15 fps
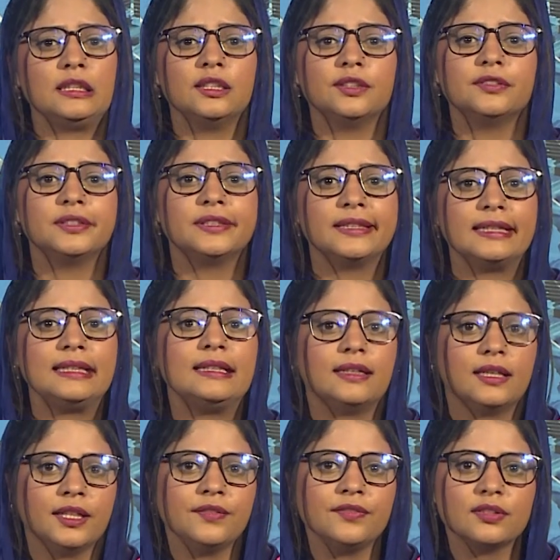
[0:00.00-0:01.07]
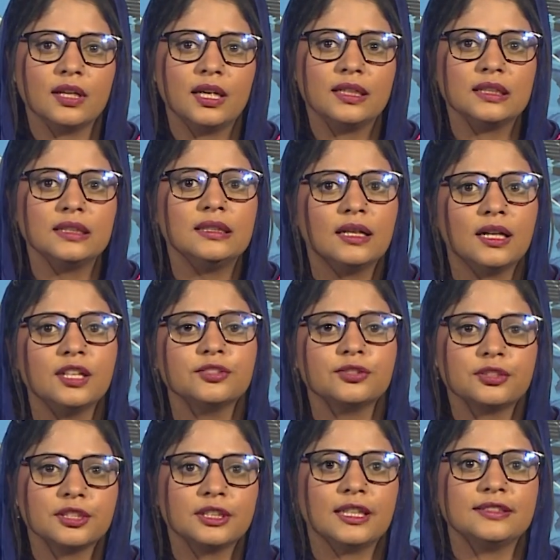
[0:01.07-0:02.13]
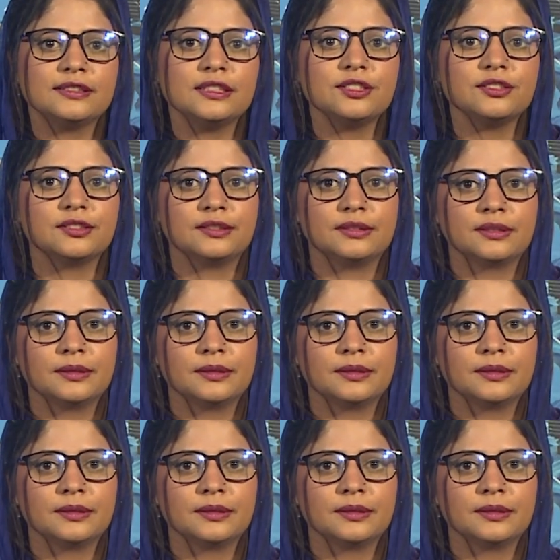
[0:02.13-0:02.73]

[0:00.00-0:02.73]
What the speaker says: in our daily lives and in large organizations.